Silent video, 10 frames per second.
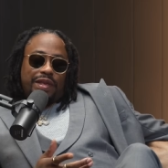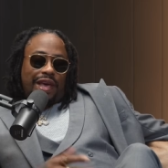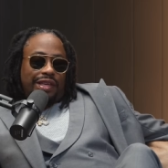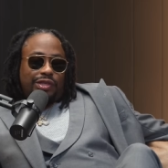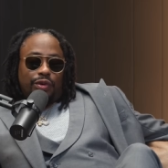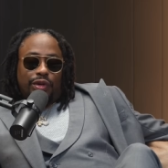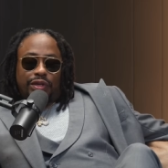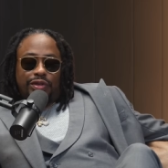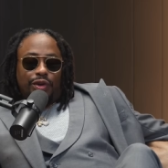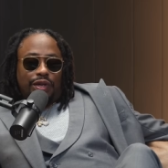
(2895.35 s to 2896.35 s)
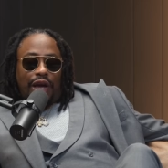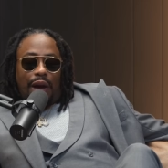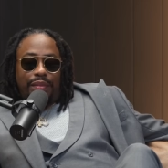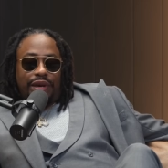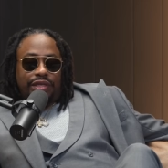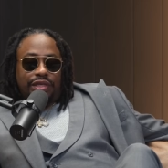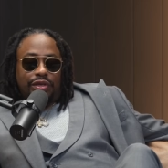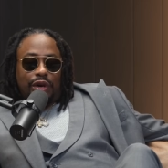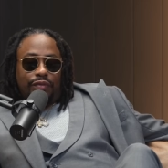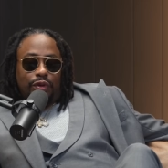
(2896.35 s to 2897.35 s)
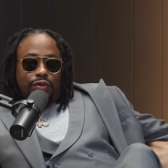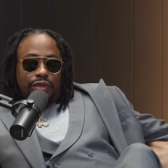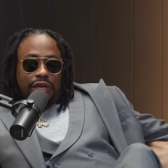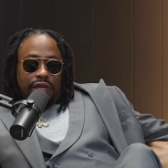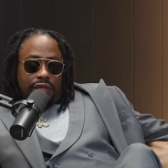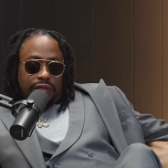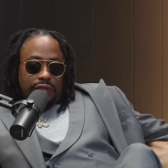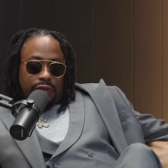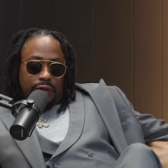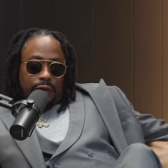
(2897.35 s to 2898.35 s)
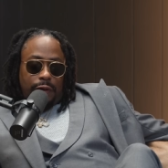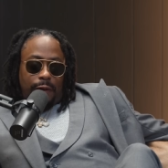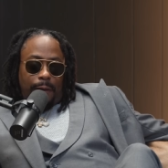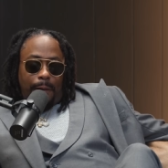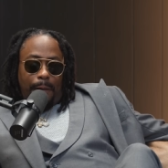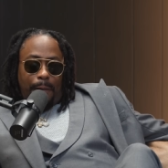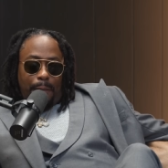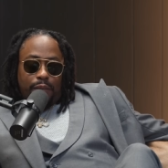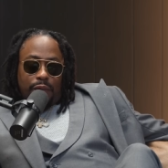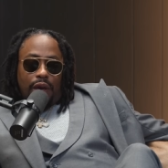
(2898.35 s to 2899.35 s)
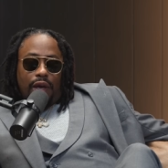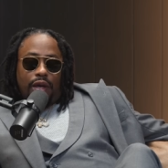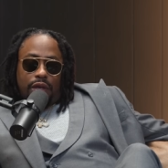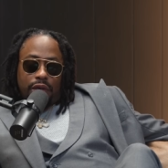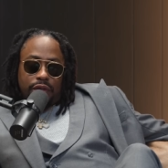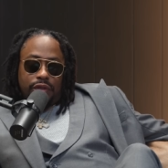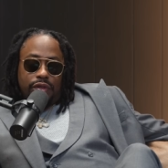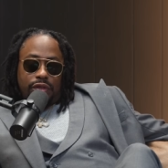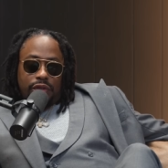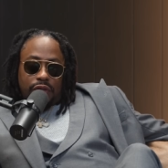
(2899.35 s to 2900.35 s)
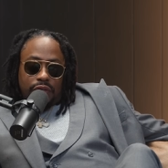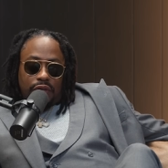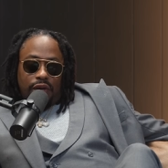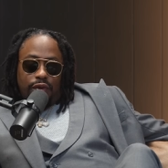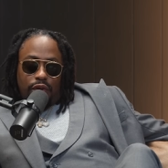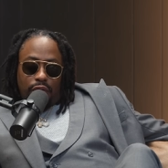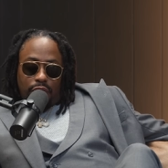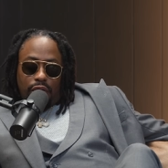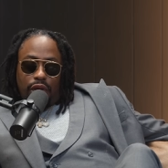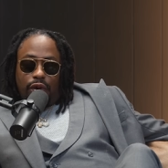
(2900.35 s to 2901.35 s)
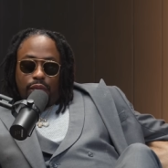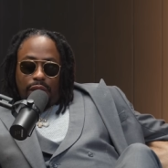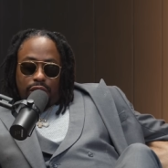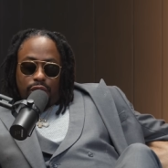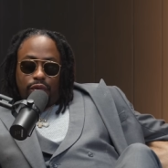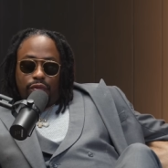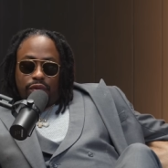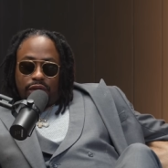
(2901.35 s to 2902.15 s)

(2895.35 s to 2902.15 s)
So, you know, a combination of those things, it'll make you